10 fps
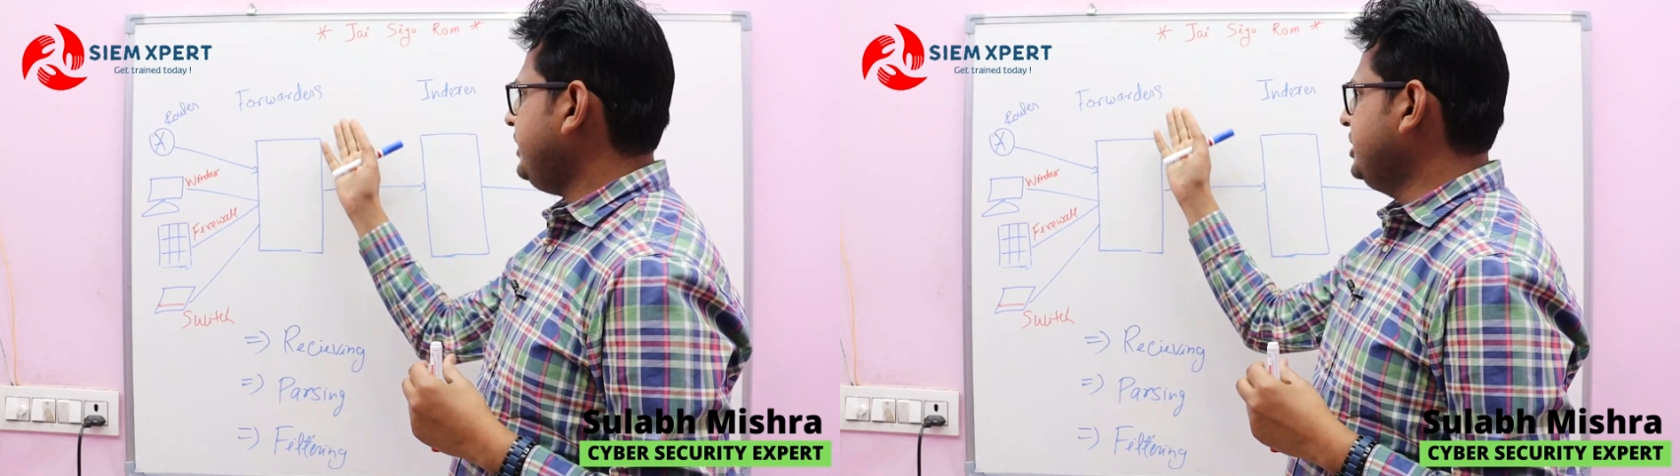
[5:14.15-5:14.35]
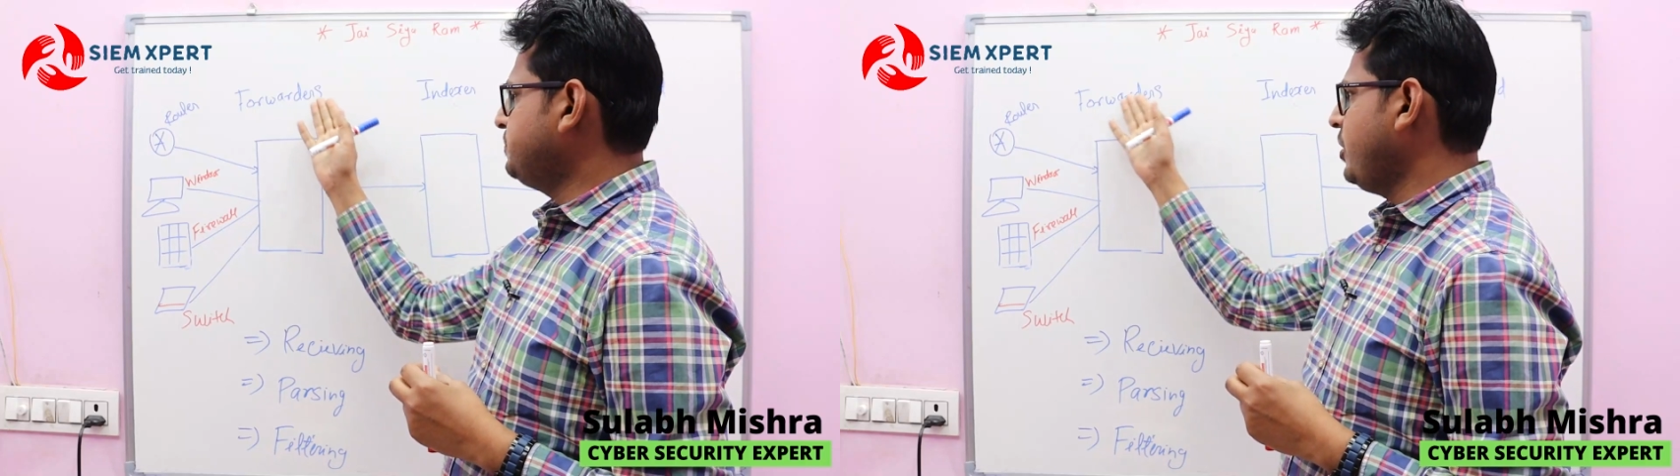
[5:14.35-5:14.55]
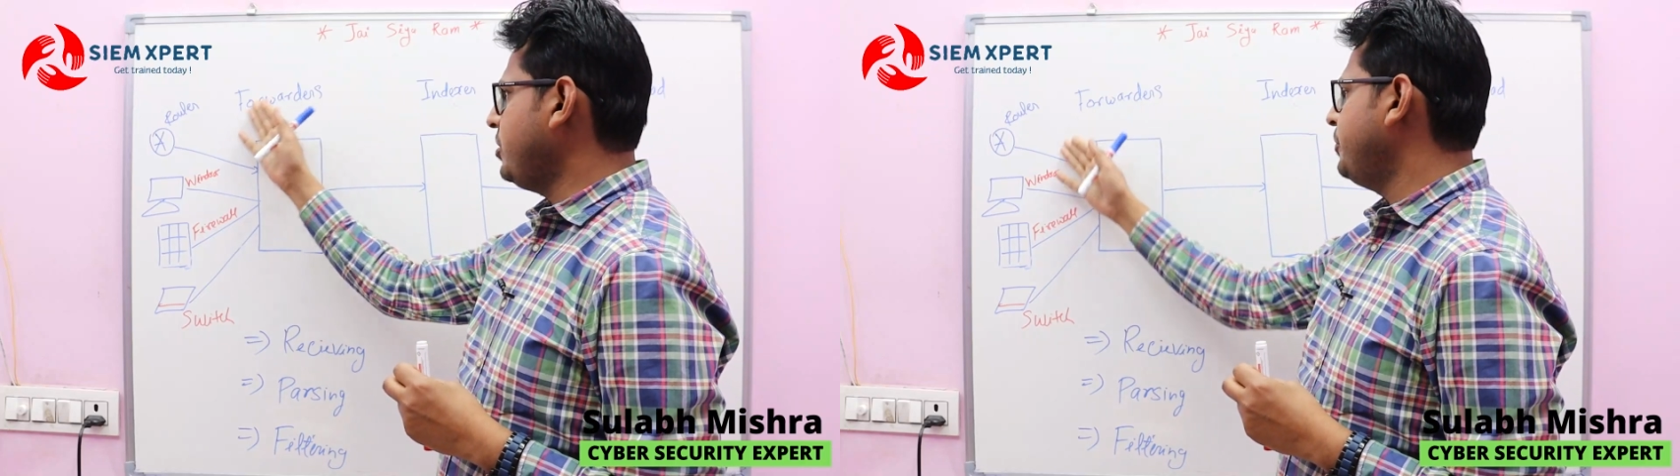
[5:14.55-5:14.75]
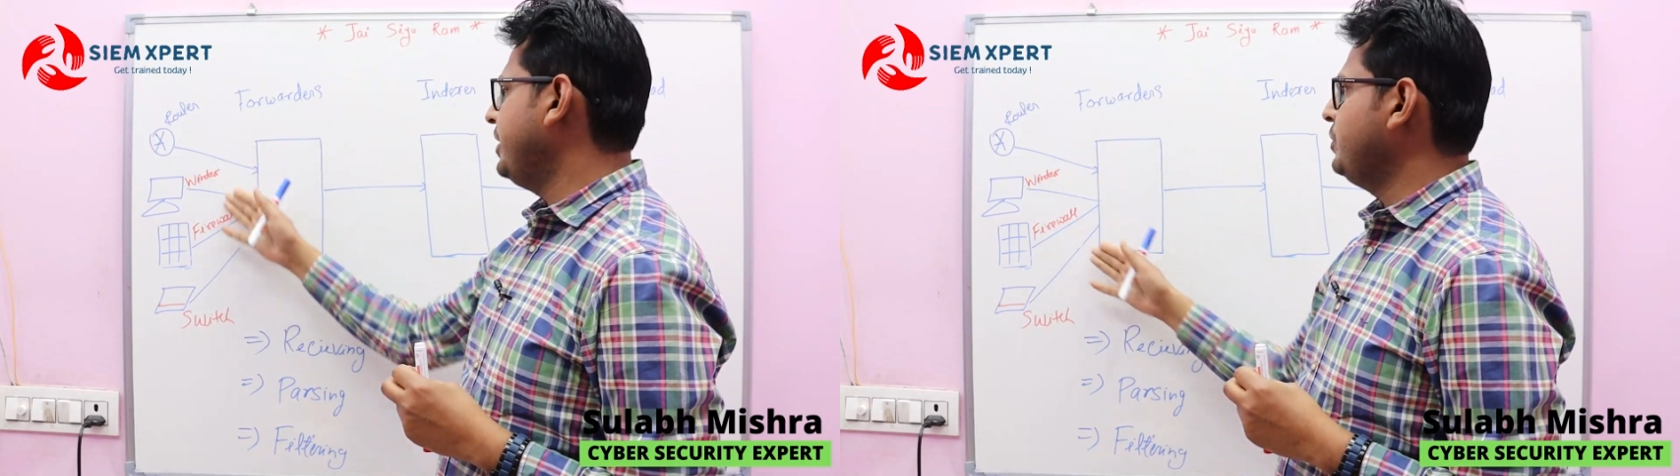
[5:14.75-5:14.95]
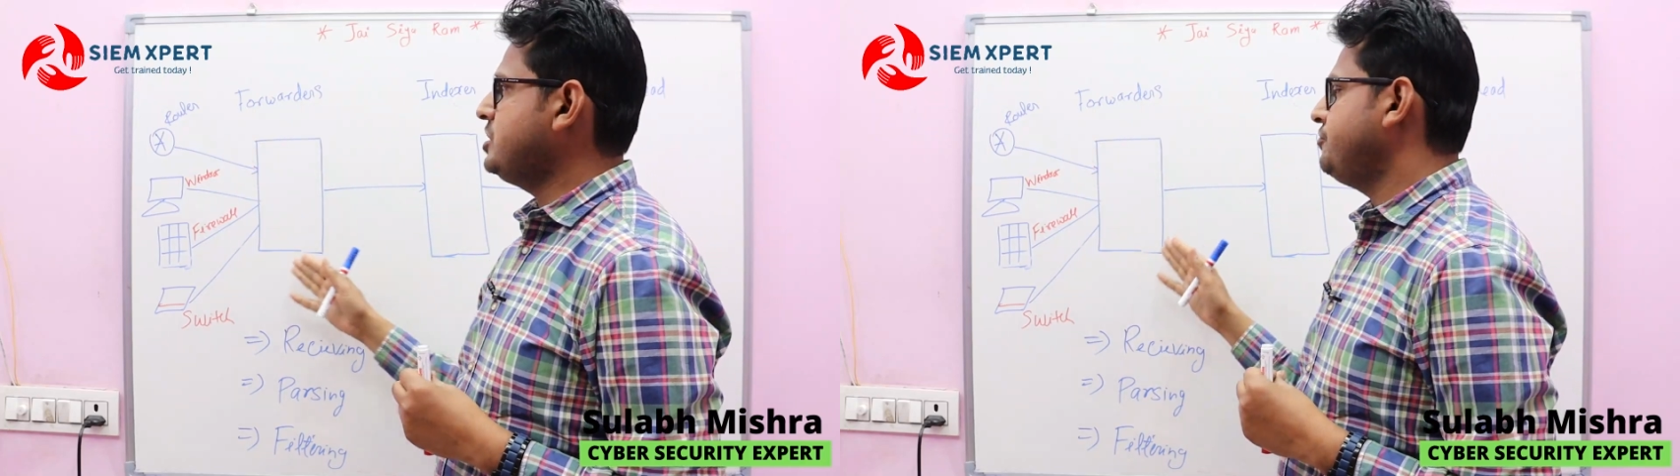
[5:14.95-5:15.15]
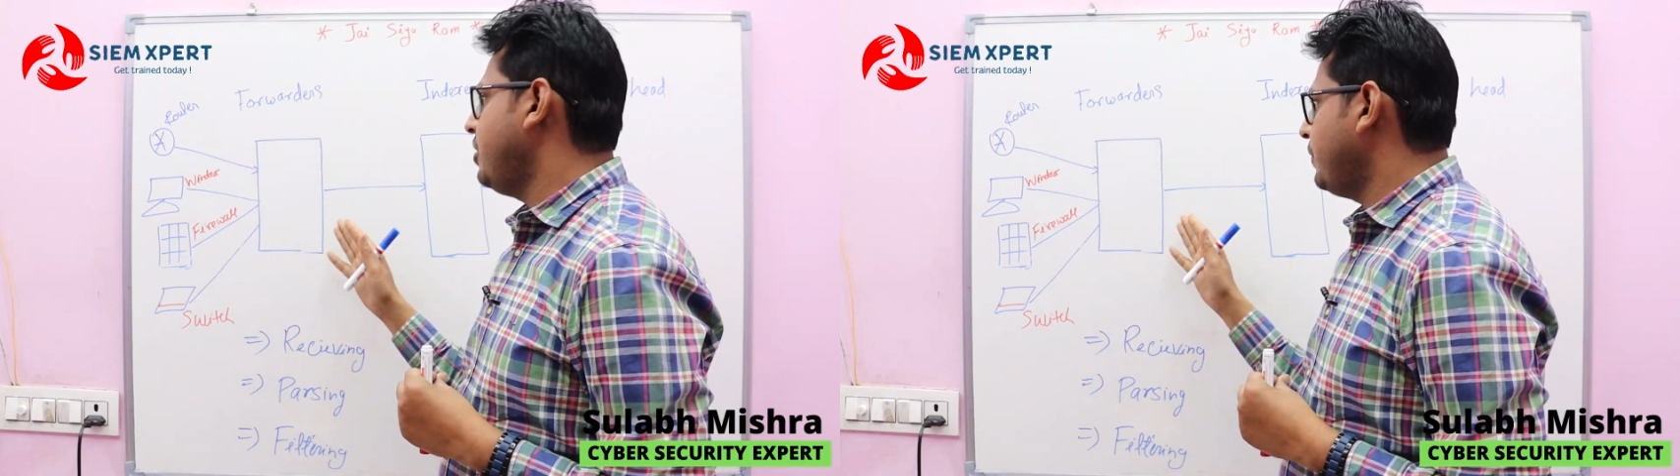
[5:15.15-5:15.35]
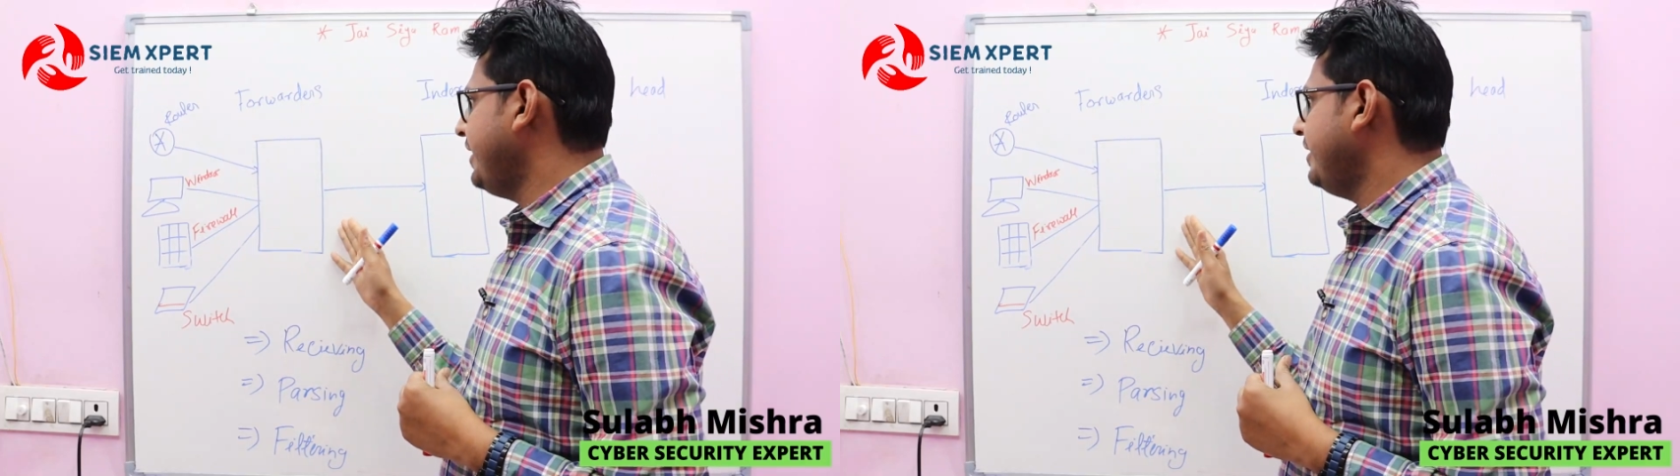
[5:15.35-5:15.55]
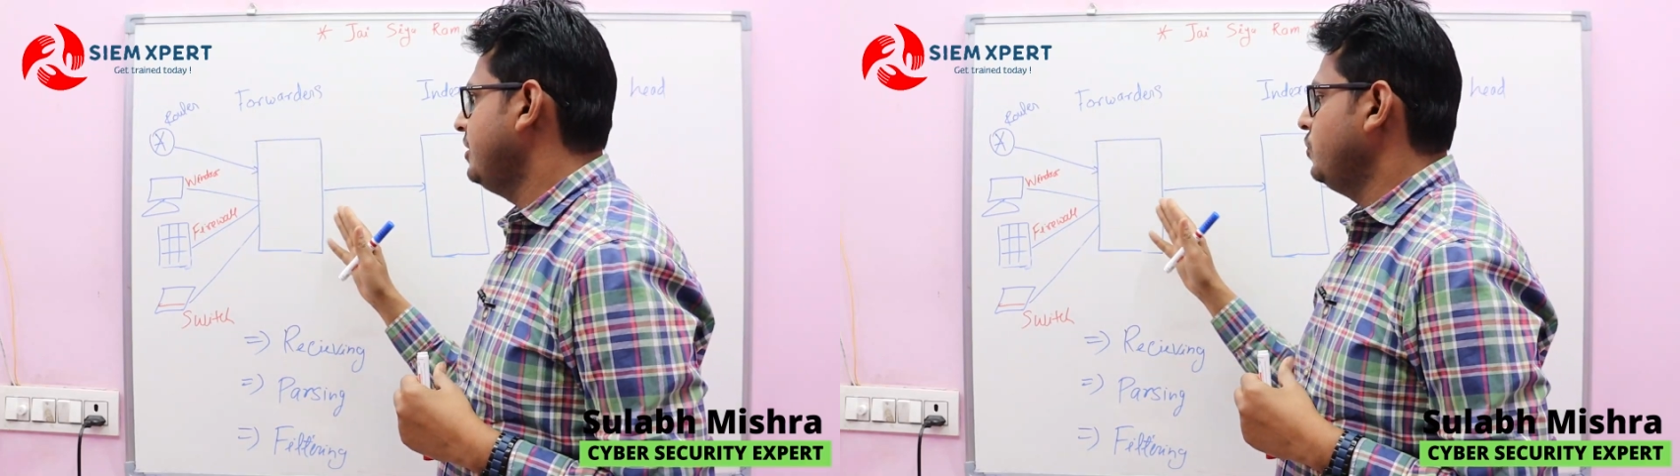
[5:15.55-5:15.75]
Splunk component visit
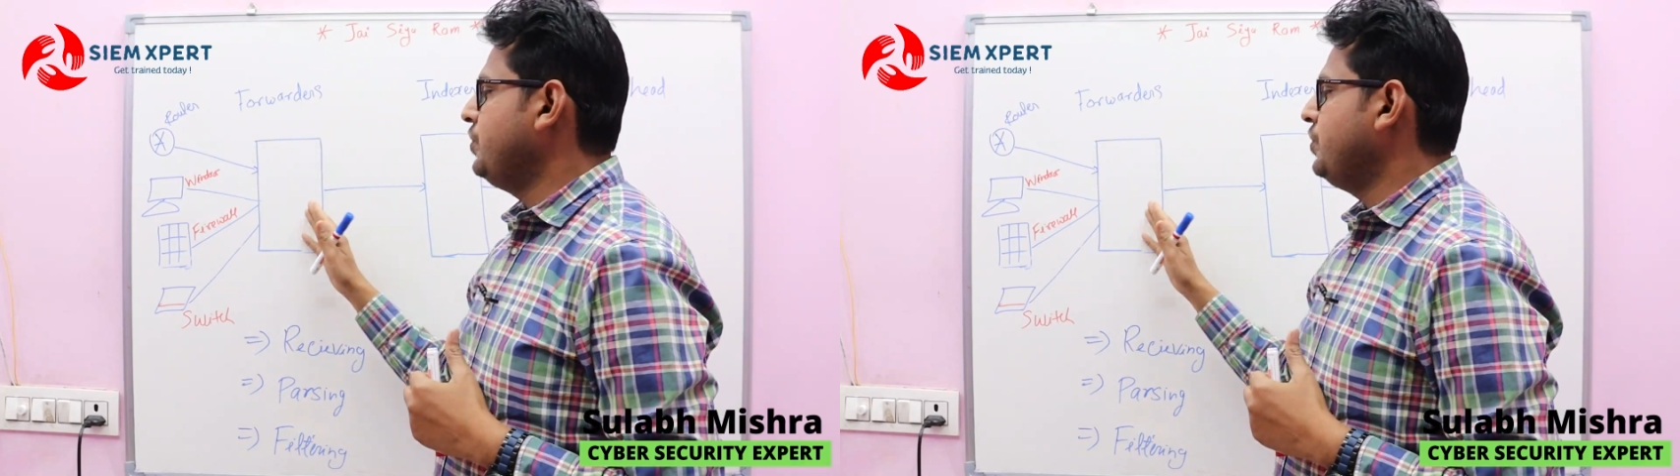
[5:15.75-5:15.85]
forwarder,